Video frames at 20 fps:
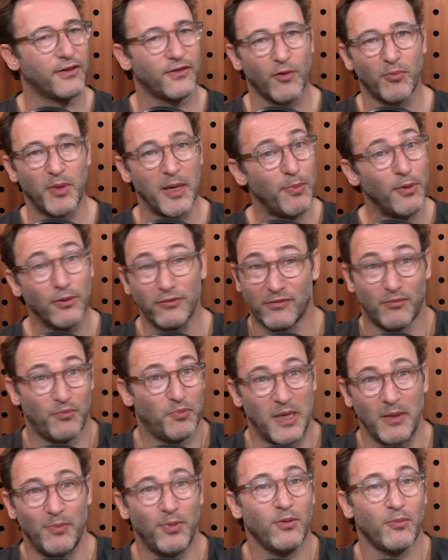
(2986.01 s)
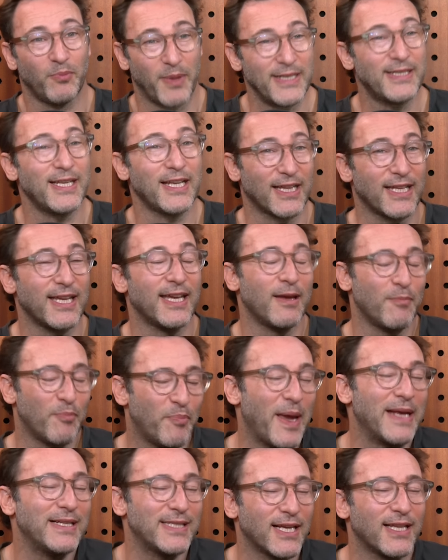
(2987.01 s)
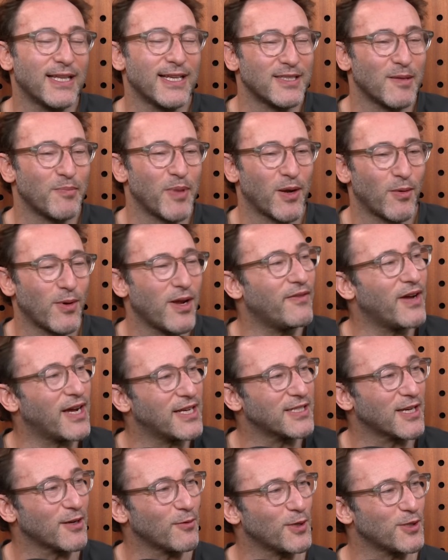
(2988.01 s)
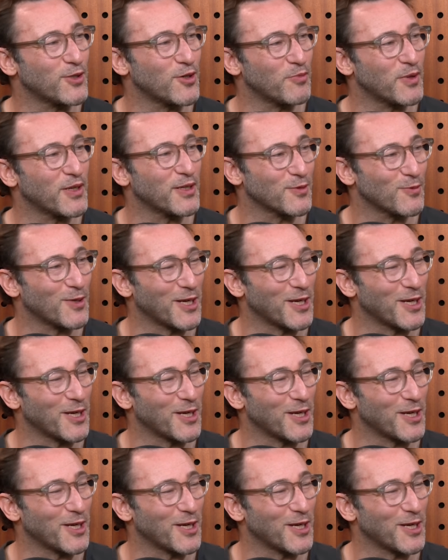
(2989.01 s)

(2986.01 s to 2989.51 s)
So people basically it's a better way of asking what's your biggest